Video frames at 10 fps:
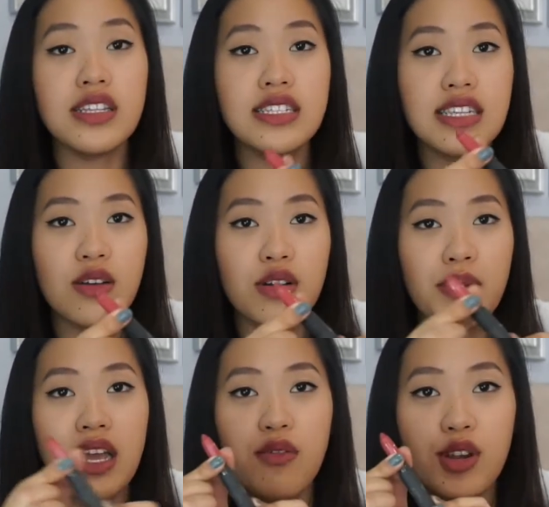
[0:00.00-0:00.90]
This is like one
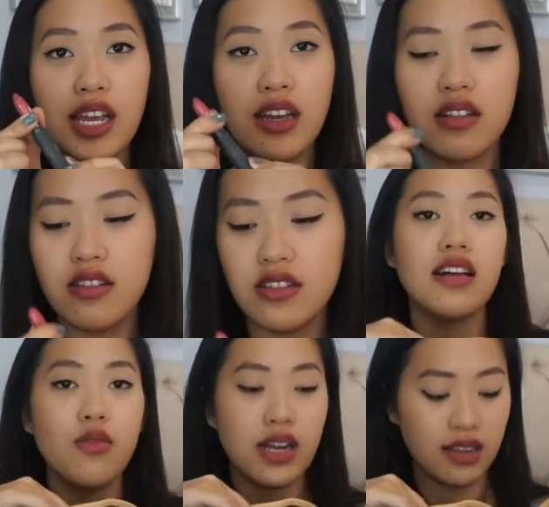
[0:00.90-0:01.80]
of my everyday colors.
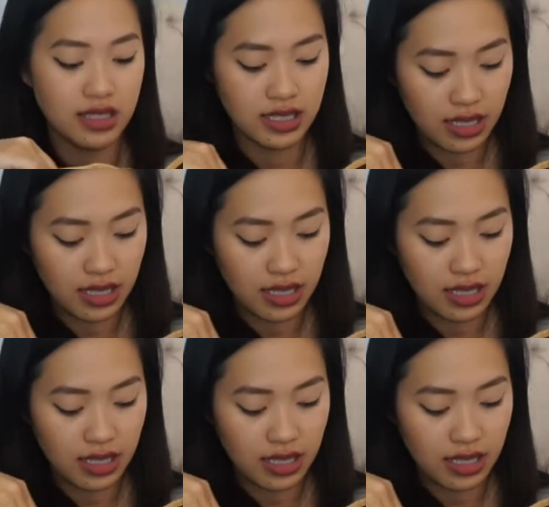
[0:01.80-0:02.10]
What else?